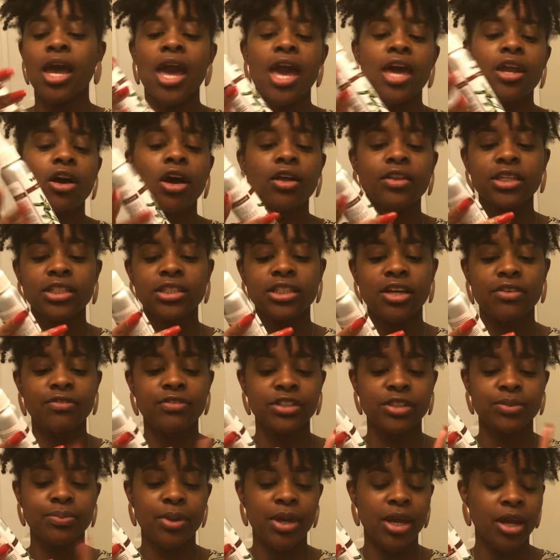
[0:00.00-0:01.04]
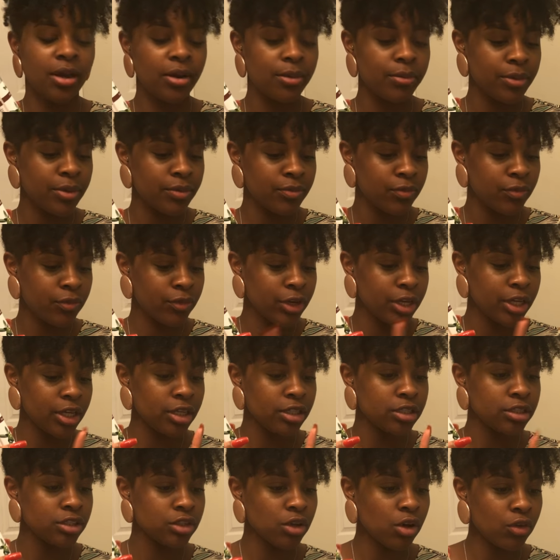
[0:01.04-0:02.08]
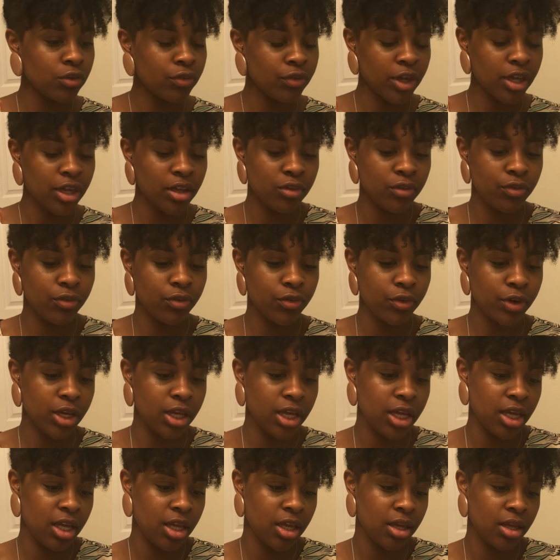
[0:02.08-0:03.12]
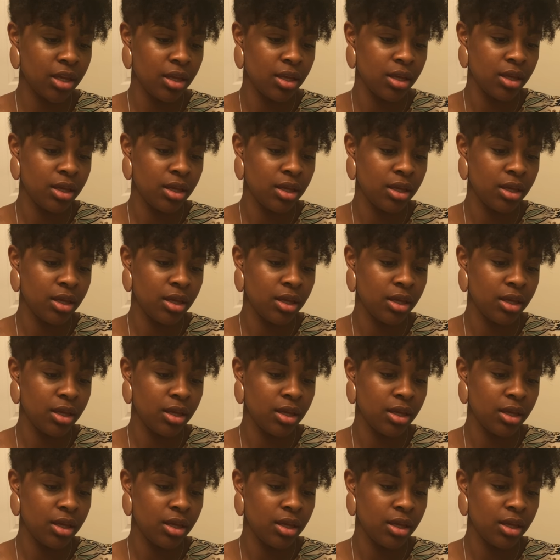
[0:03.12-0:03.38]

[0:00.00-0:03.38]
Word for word: And all this stuff is paraben free, sulfate free,